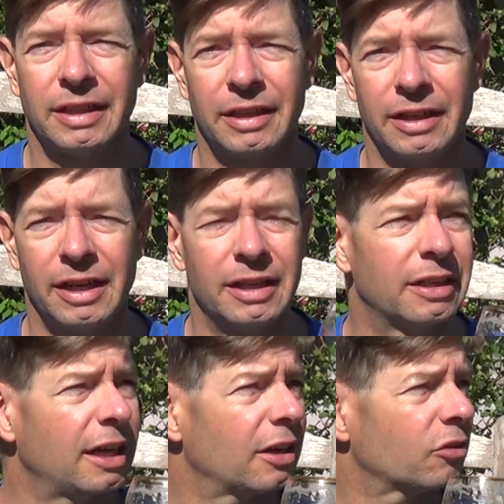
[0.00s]

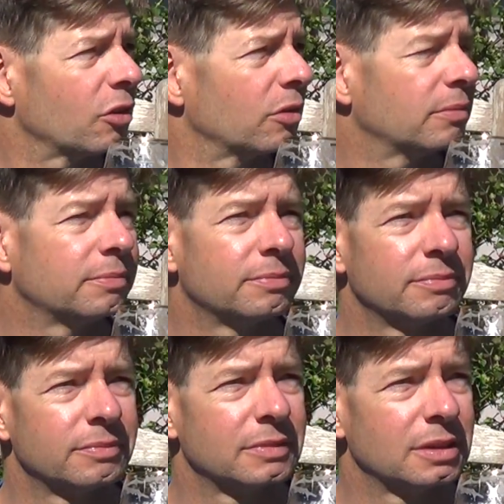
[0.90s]
Canadian
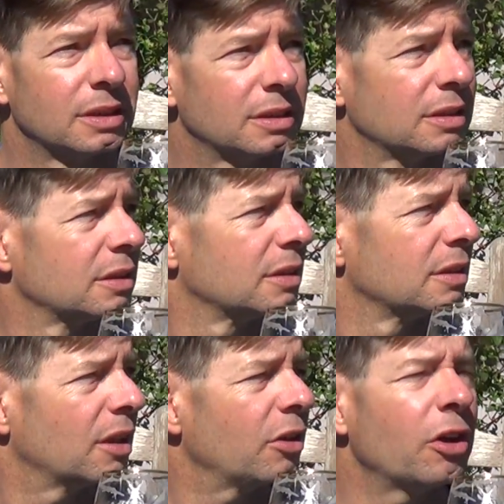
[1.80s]

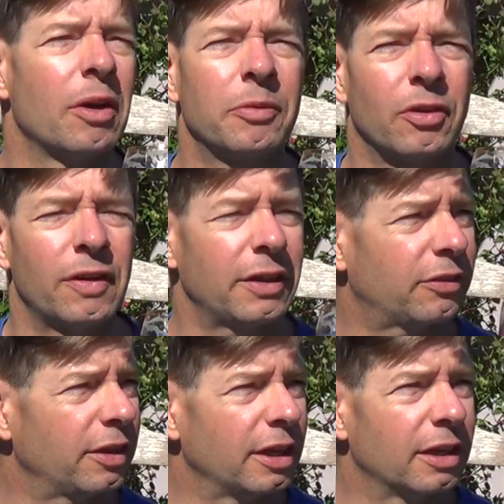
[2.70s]
National. Oh no, I'm sorry, that's the